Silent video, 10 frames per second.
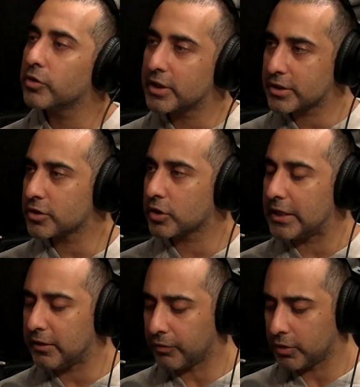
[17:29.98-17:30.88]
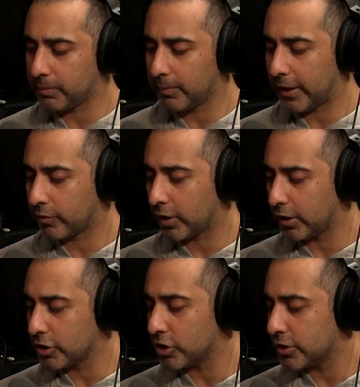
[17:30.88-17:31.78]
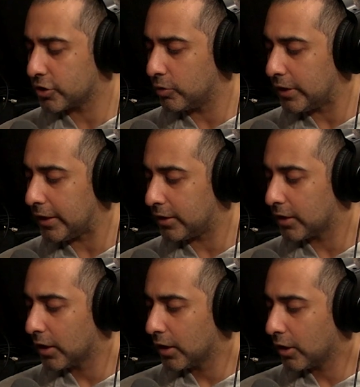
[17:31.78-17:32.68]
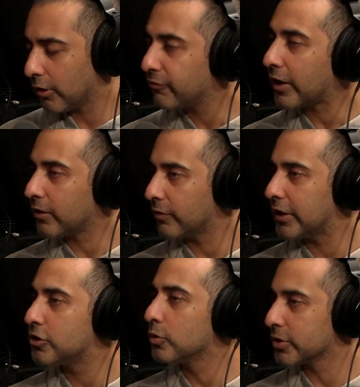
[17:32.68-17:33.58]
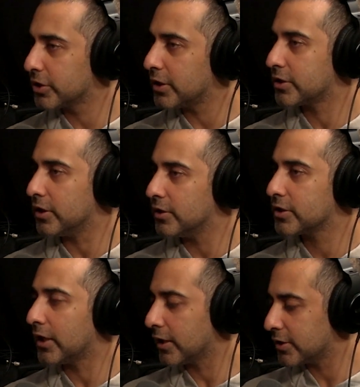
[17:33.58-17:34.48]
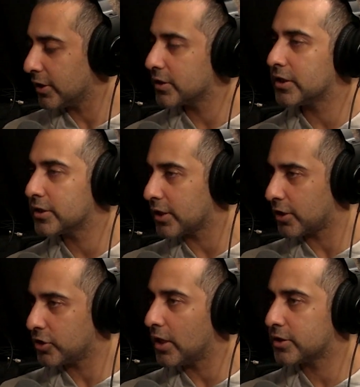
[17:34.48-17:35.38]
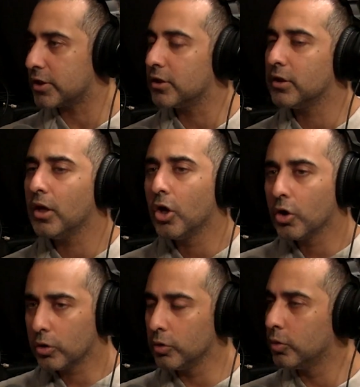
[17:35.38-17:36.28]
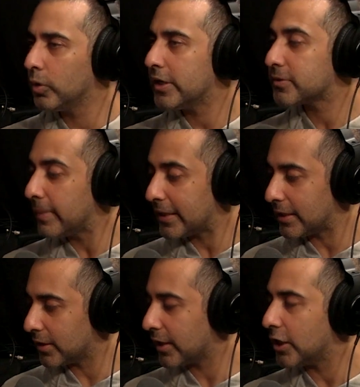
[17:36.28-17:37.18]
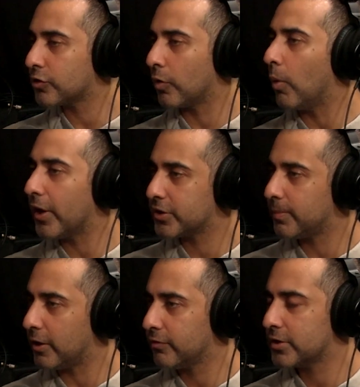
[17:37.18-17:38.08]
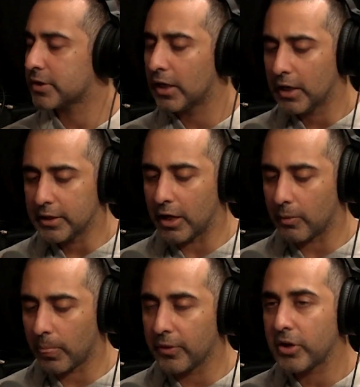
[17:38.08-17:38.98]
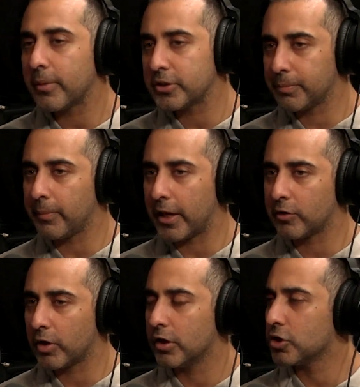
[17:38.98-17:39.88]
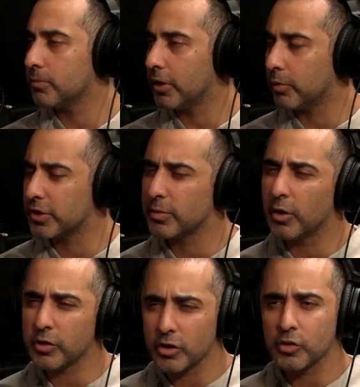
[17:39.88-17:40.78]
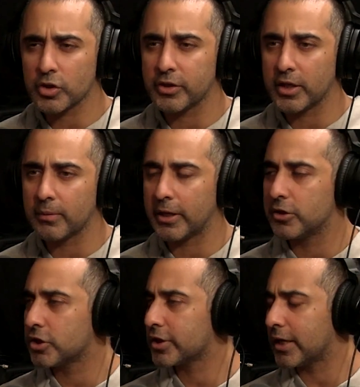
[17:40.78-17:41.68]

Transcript: this is key for diplomatic recognition, is you need effectively dual citizens, like a citizen/netizen, who is making the case for why this benefits. Now, the thing about diplomatic recognition, by the way, is we don't usually think about it just